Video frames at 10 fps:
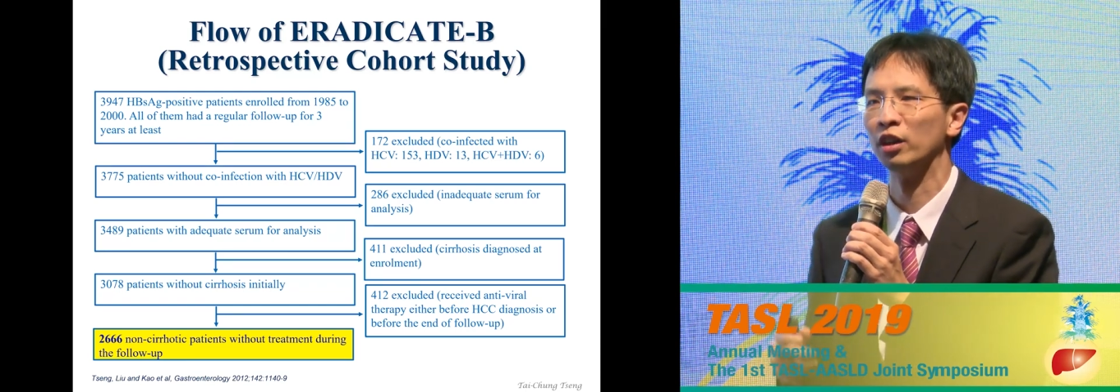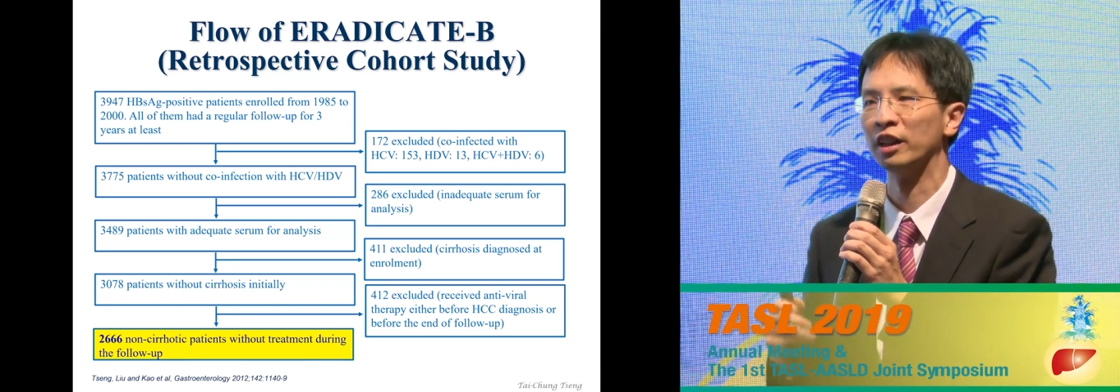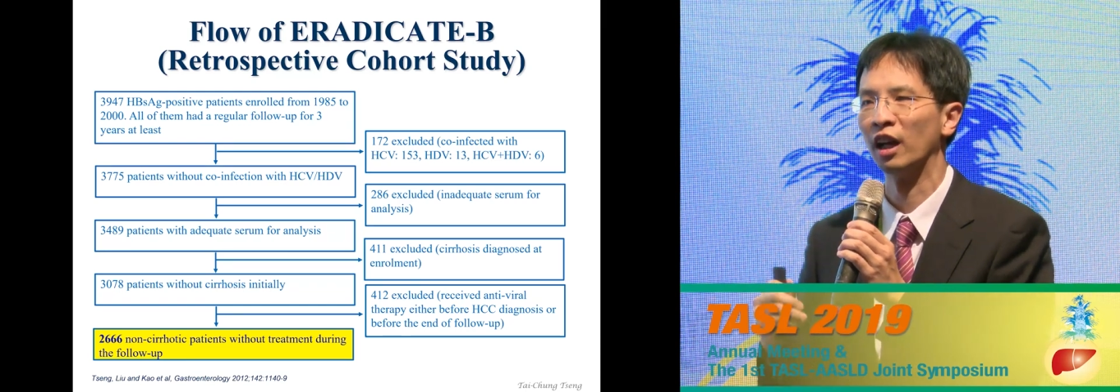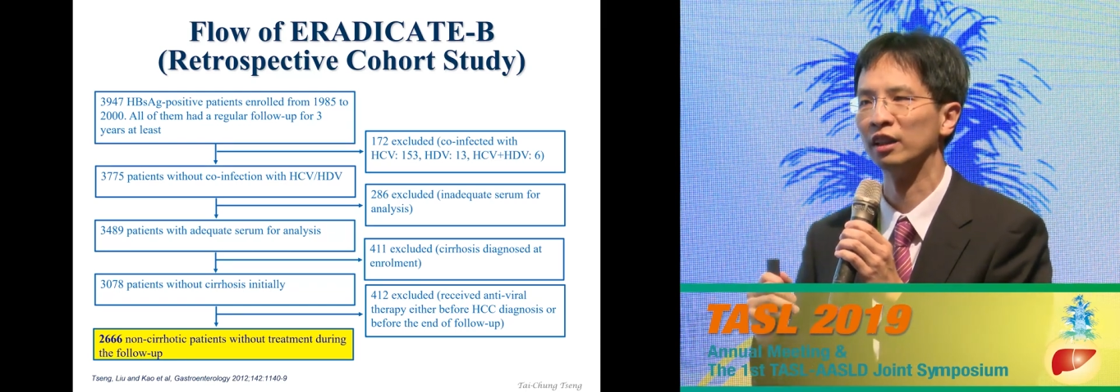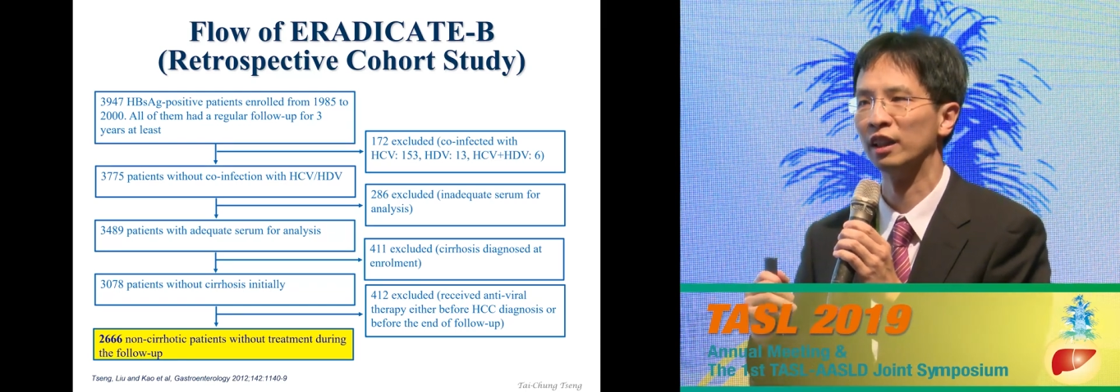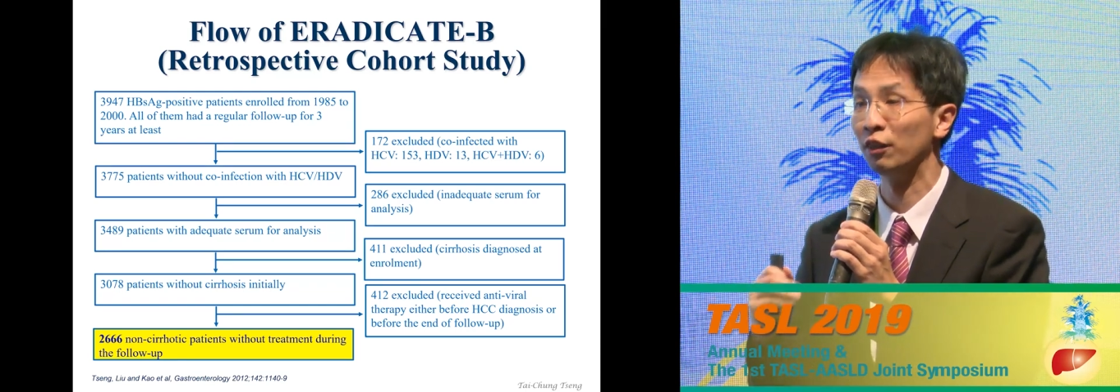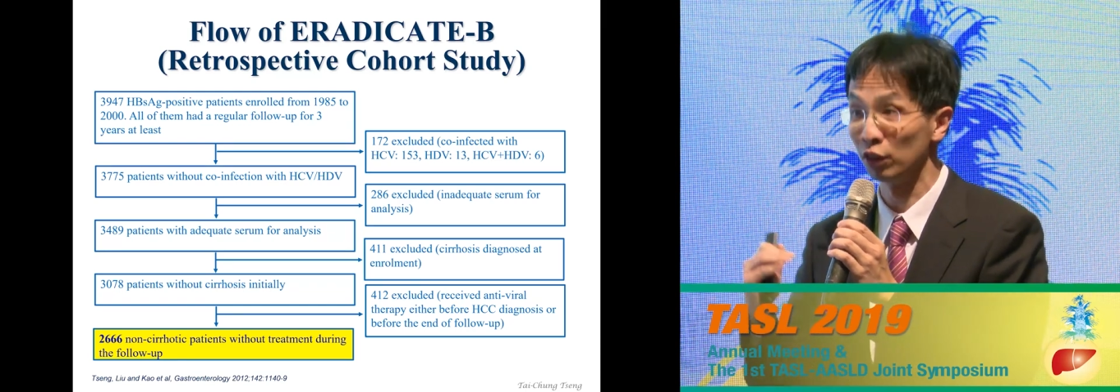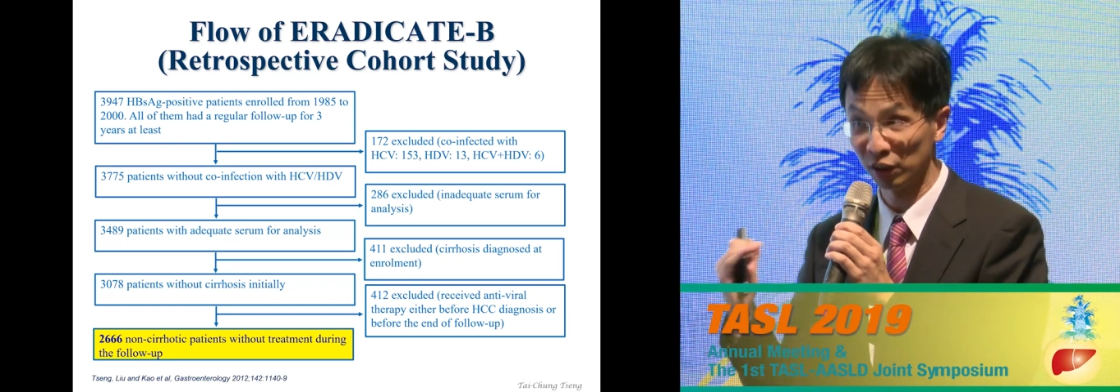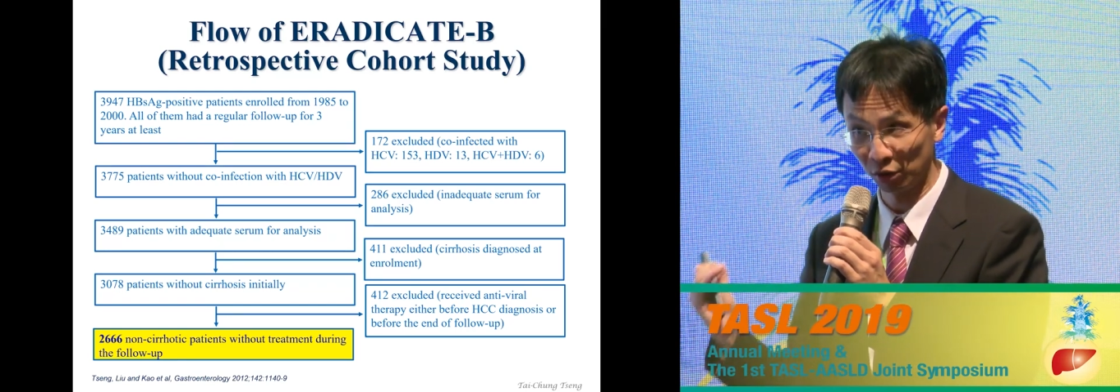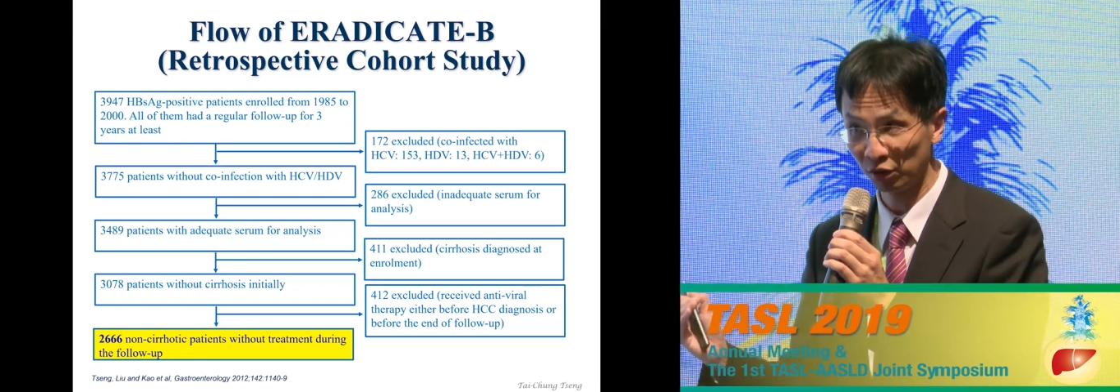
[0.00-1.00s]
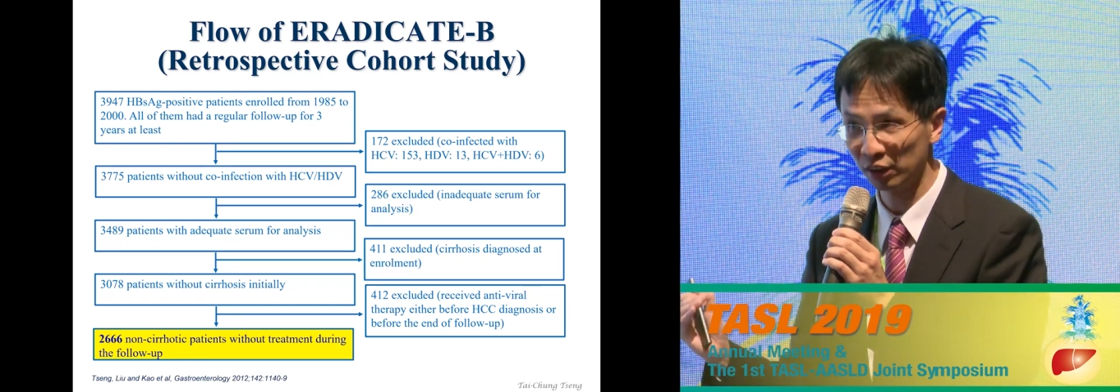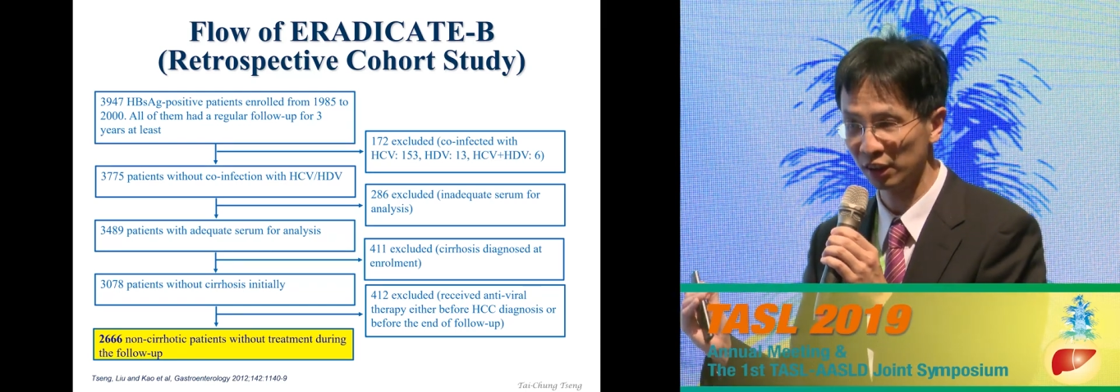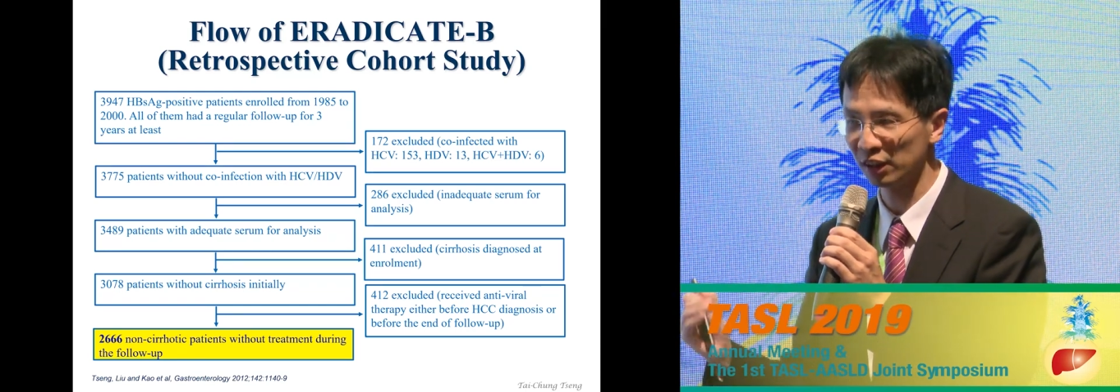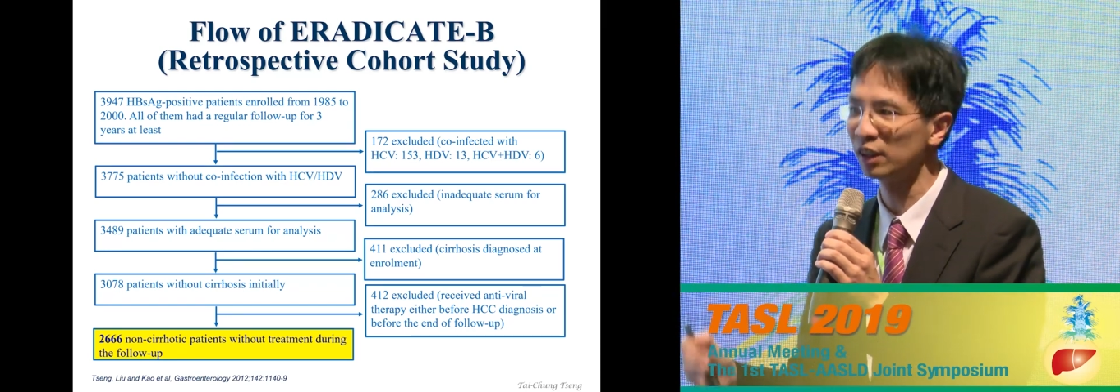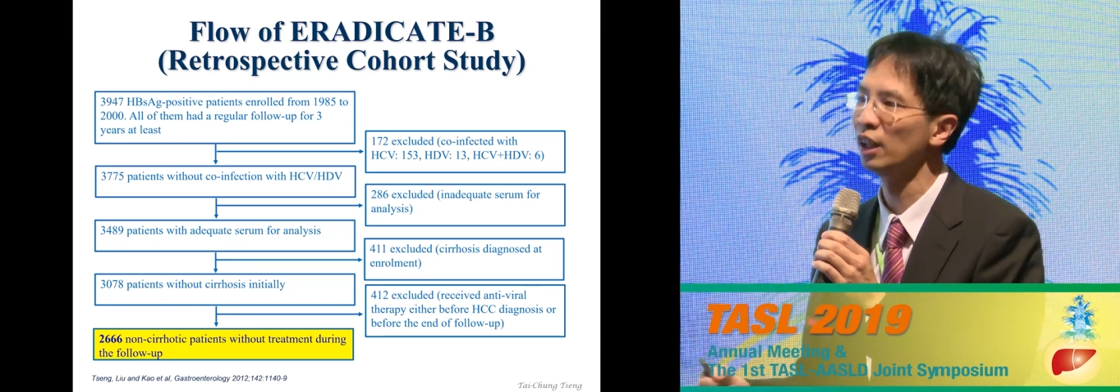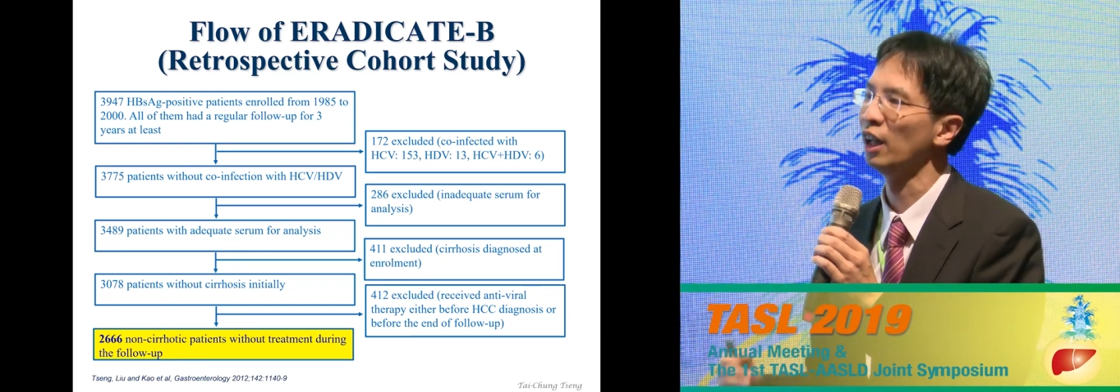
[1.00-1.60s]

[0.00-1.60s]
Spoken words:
not liver cirrhosis,